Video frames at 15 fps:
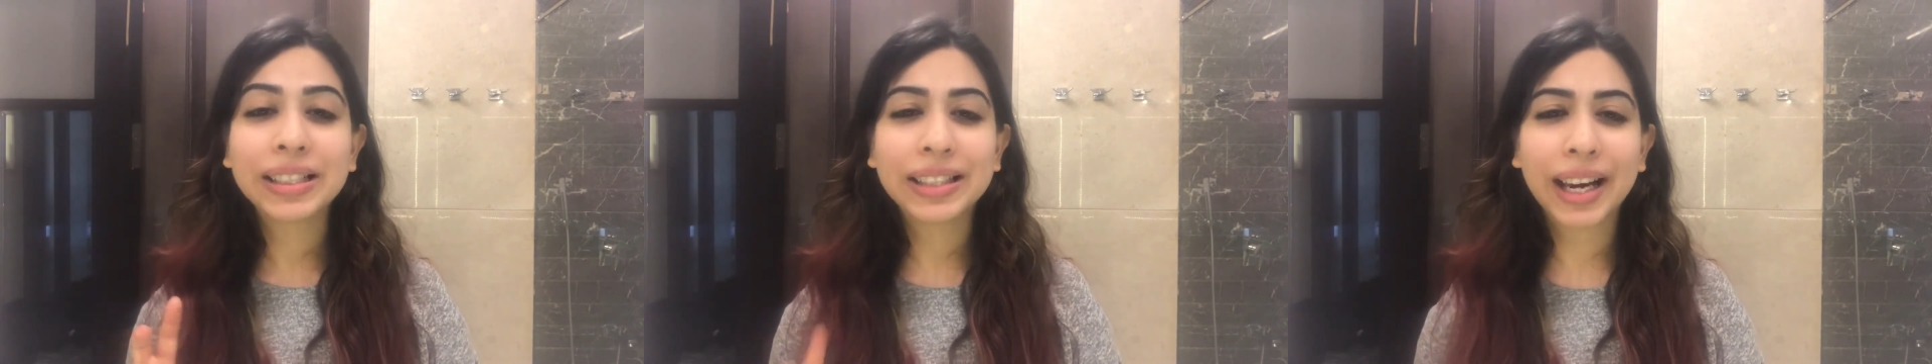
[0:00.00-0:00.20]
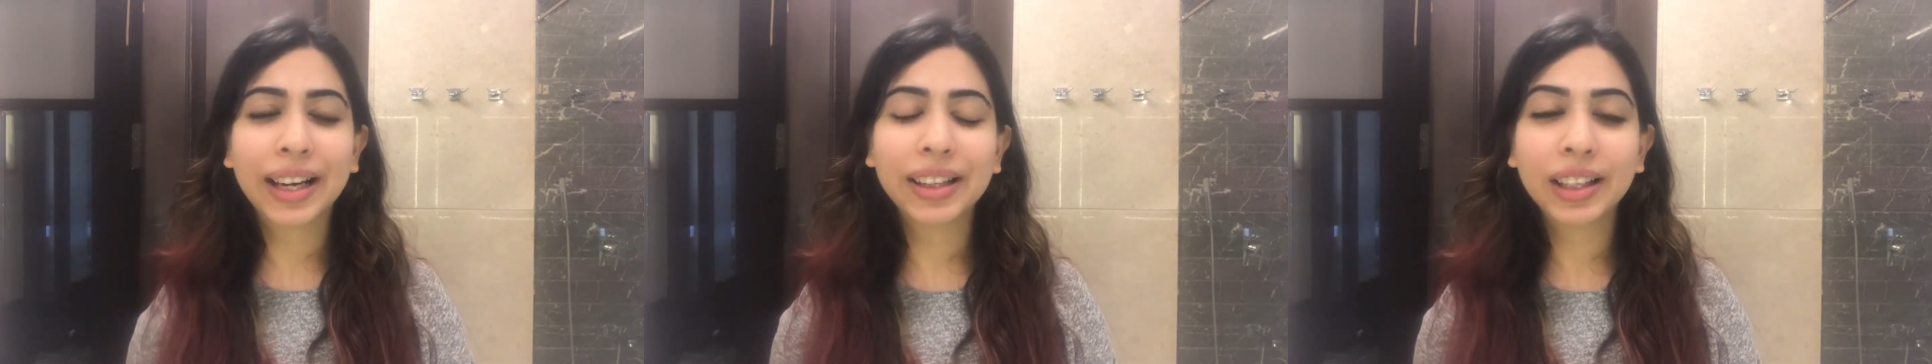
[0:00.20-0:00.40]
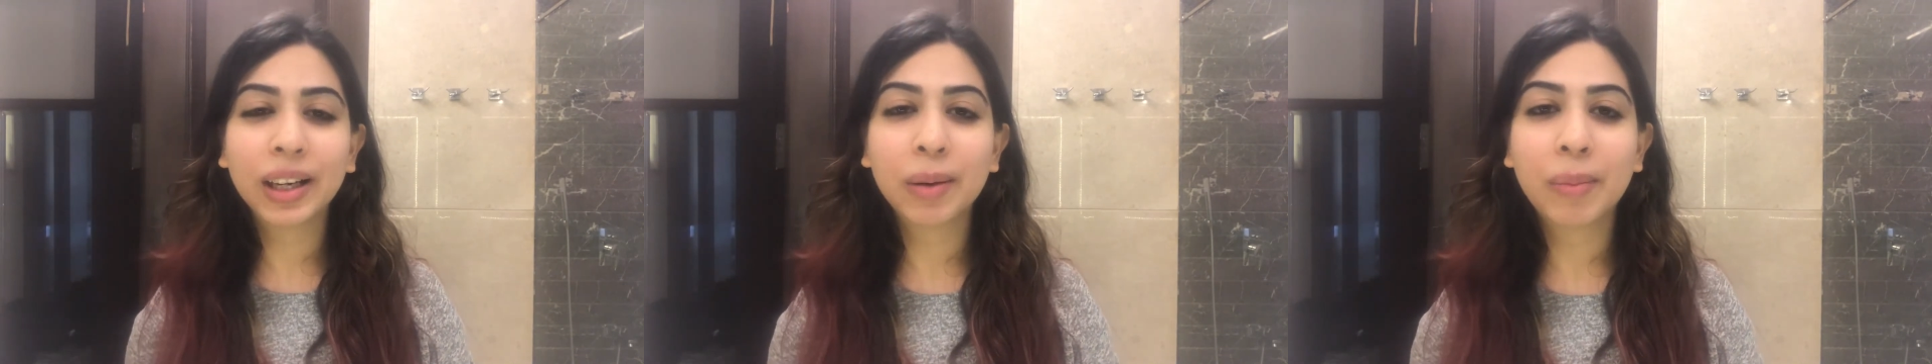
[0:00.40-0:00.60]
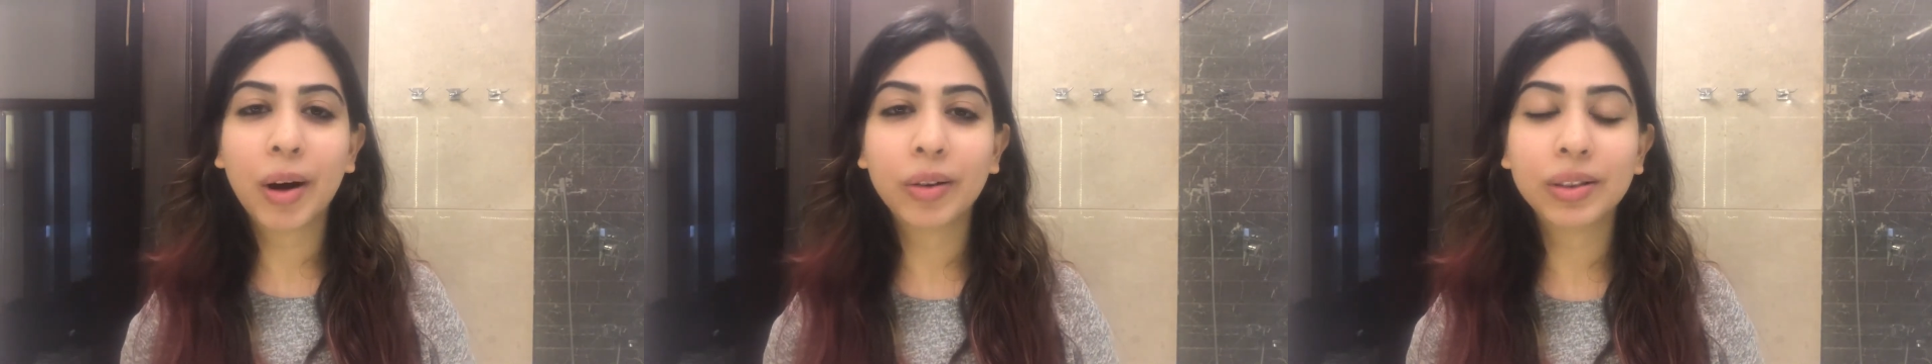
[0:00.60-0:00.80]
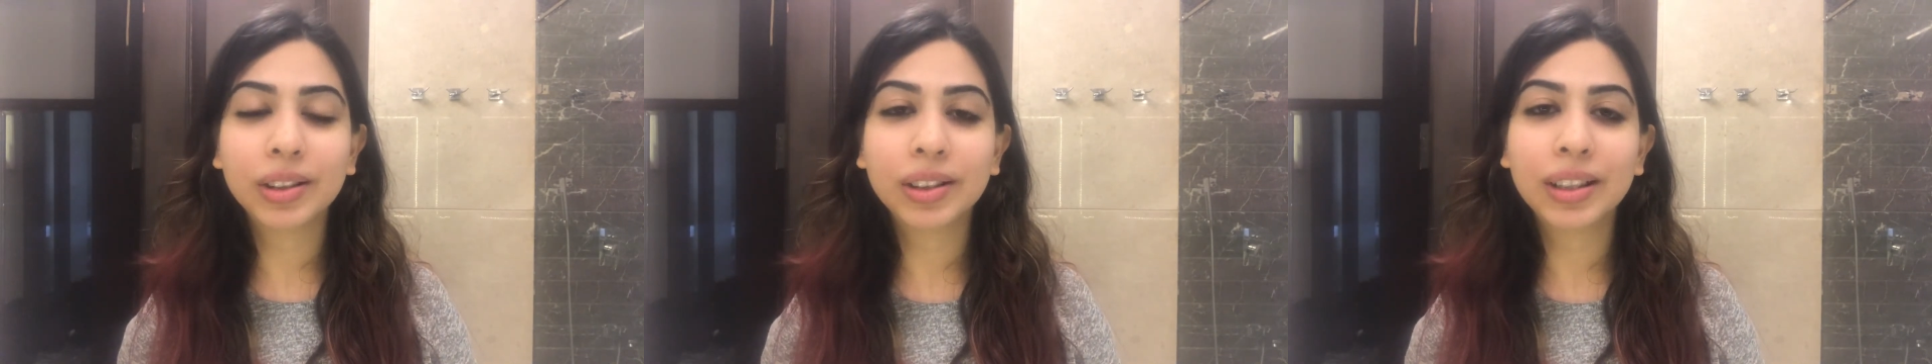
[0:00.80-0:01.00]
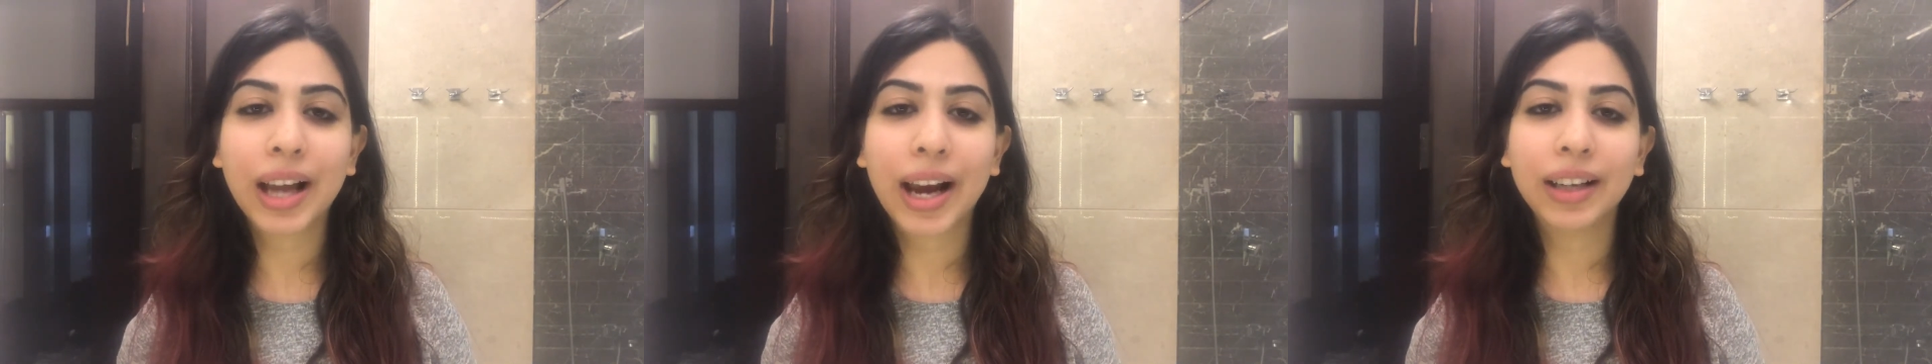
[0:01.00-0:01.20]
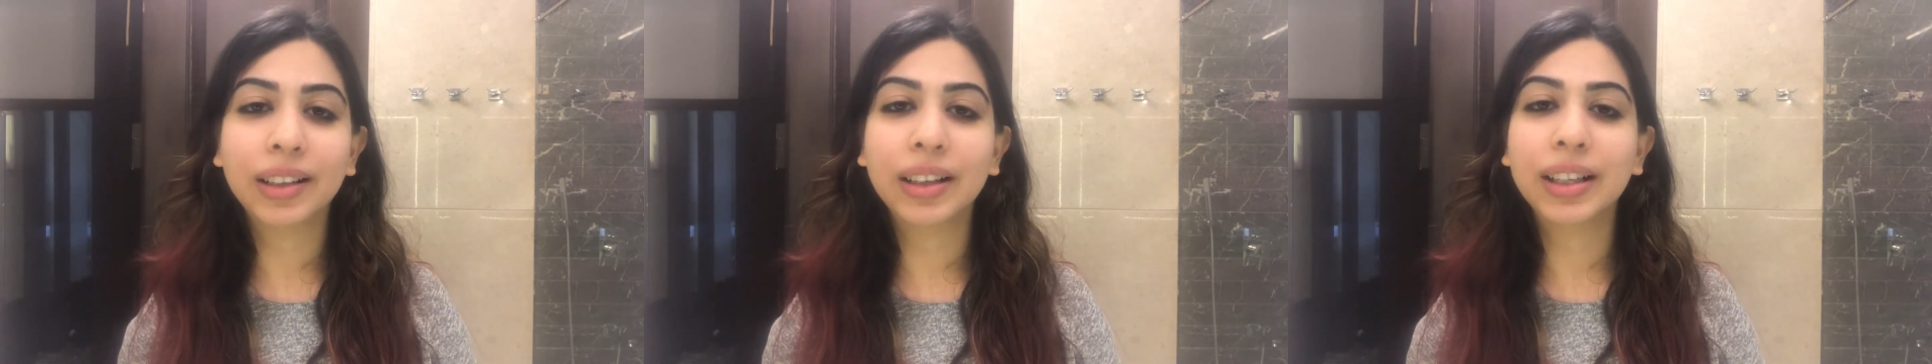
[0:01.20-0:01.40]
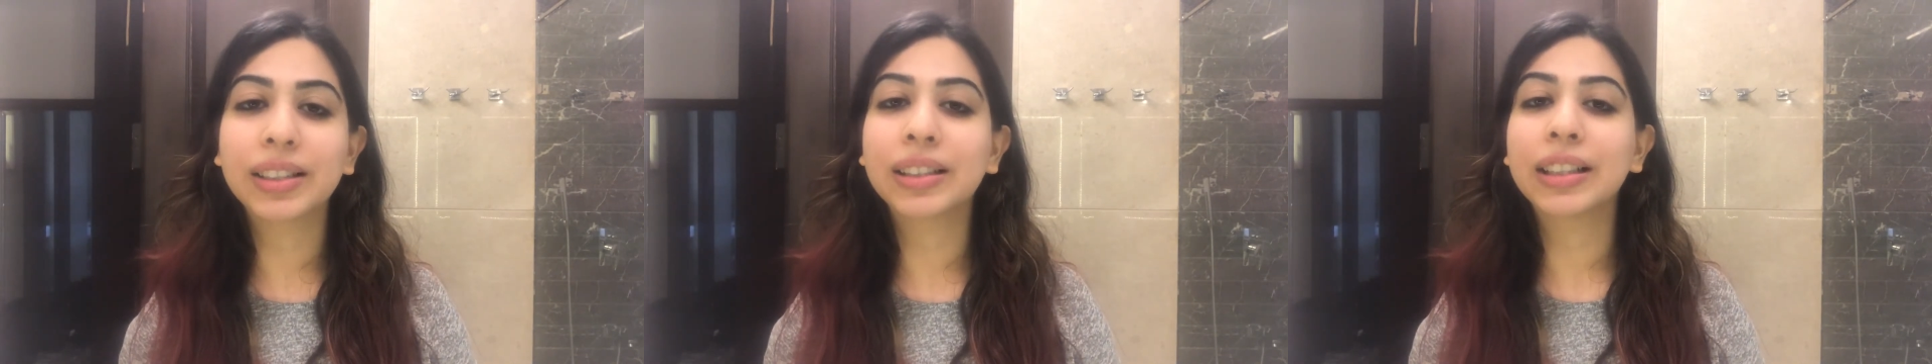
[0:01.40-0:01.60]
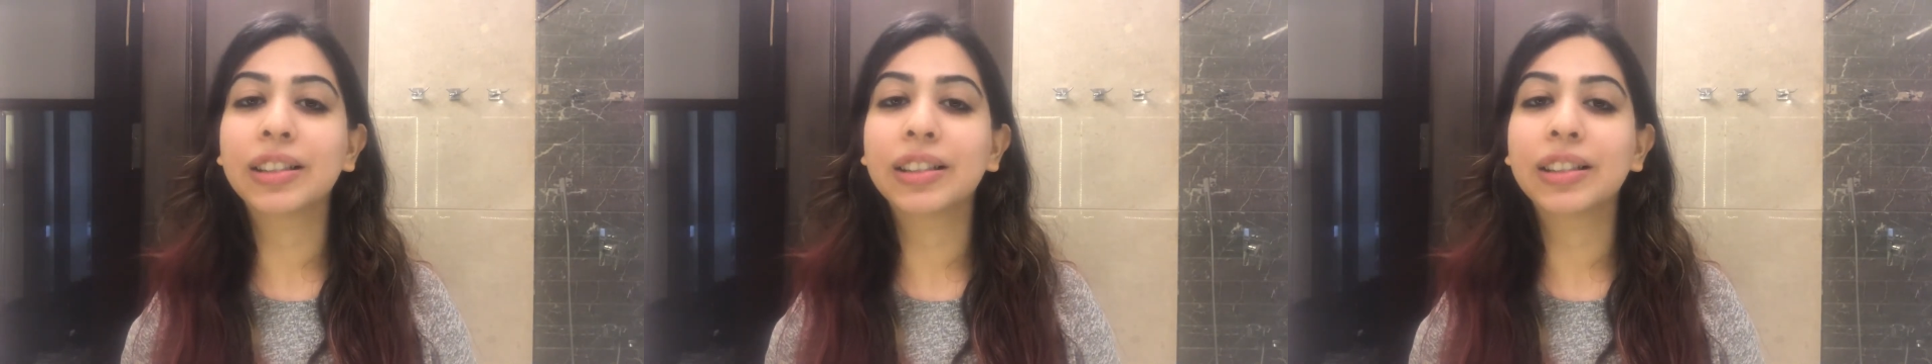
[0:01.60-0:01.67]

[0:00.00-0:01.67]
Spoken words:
Second thing about this liner is